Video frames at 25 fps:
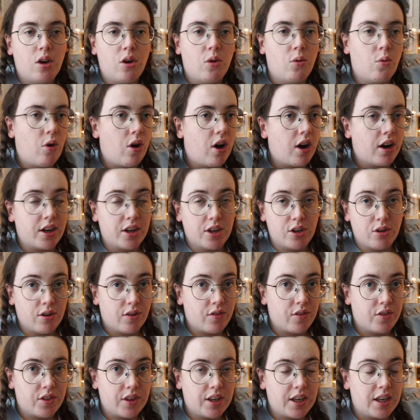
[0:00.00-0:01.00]
walk and do
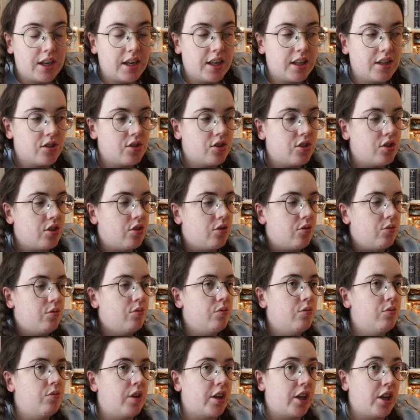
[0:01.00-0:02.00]
everything he needs to do
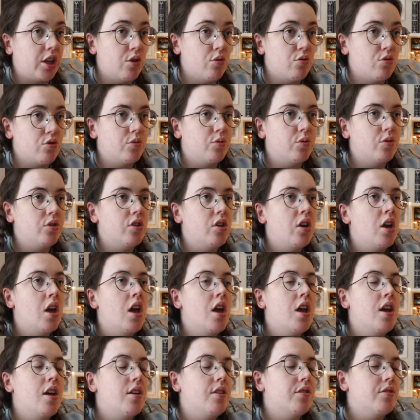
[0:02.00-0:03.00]
like usual.
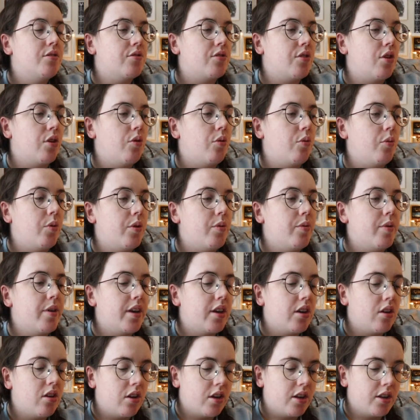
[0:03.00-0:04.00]
So we went
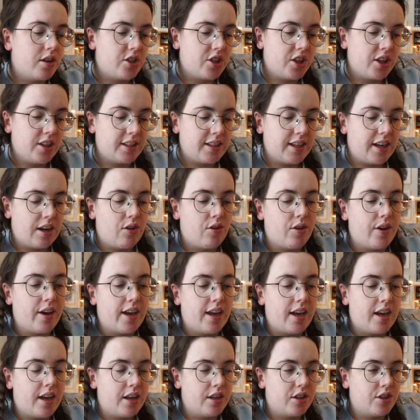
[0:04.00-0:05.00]
and got it checked out
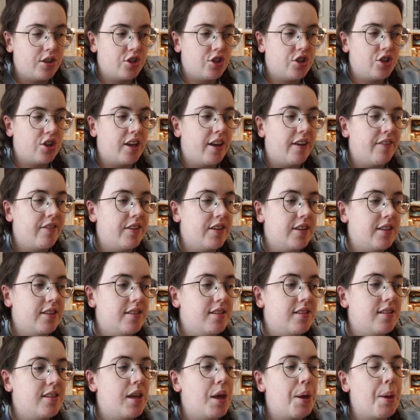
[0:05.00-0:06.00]
and she gave
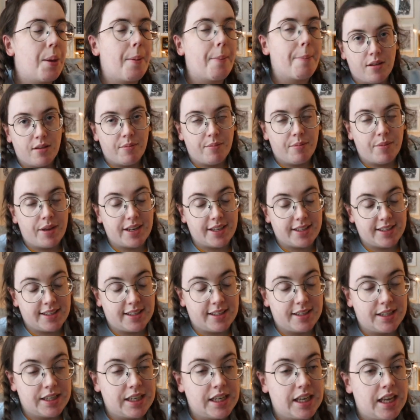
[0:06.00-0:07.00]
us
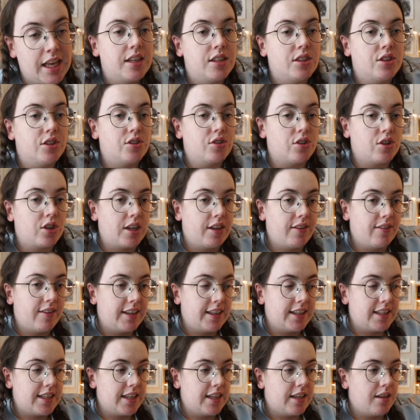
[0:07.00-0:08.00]
medicine to start
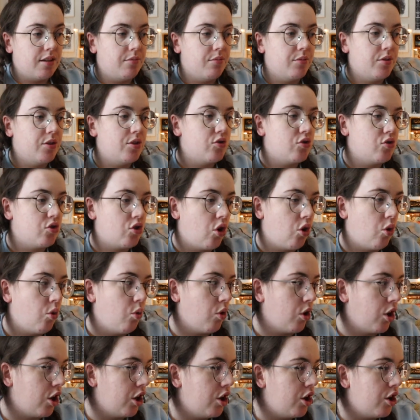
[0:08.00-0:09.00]
giving to him. So
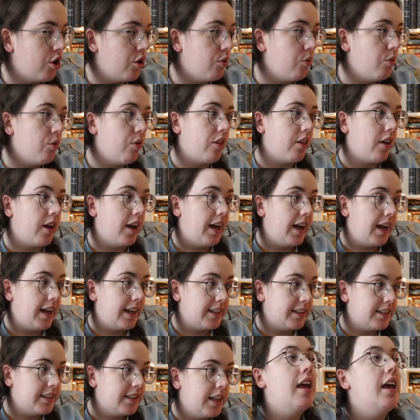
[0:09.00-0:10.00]
we're gonna do
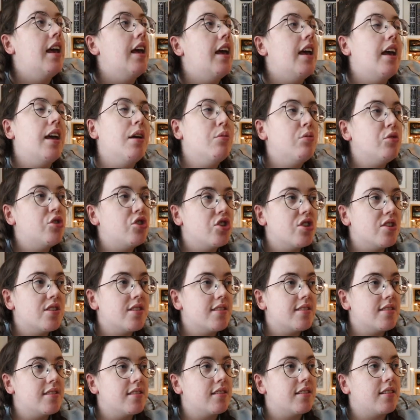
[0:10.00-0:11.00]
that. It was
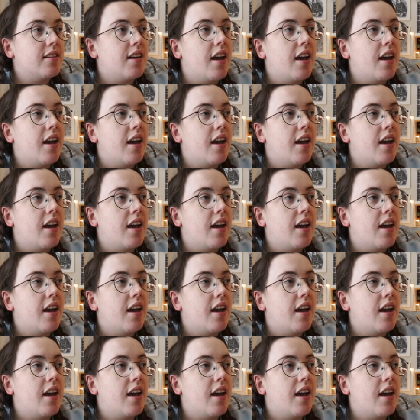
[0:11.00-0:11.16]
just,